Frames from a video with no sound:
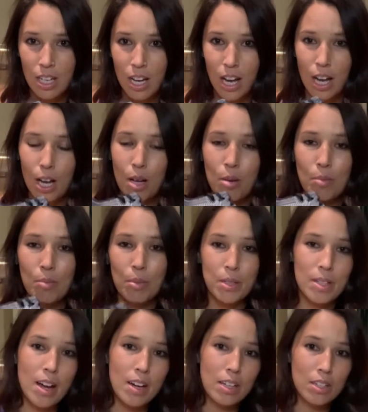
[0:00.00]
but
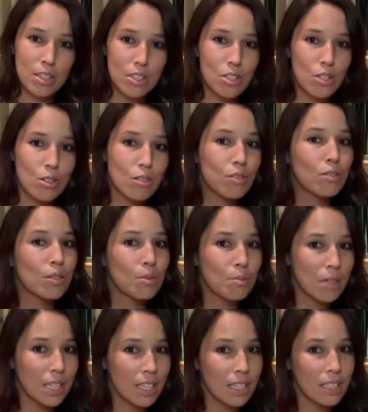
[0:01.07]
not a good shoe for
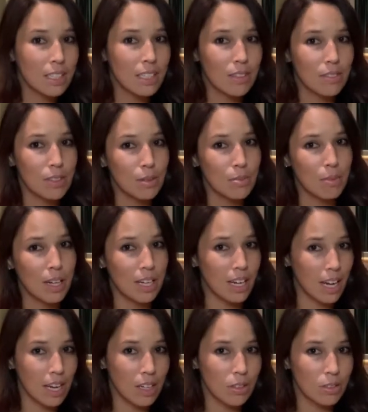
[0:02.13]
me given my
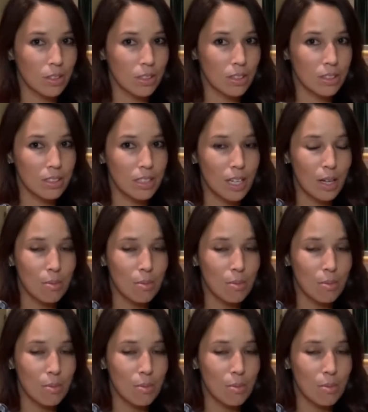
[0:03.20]
ankle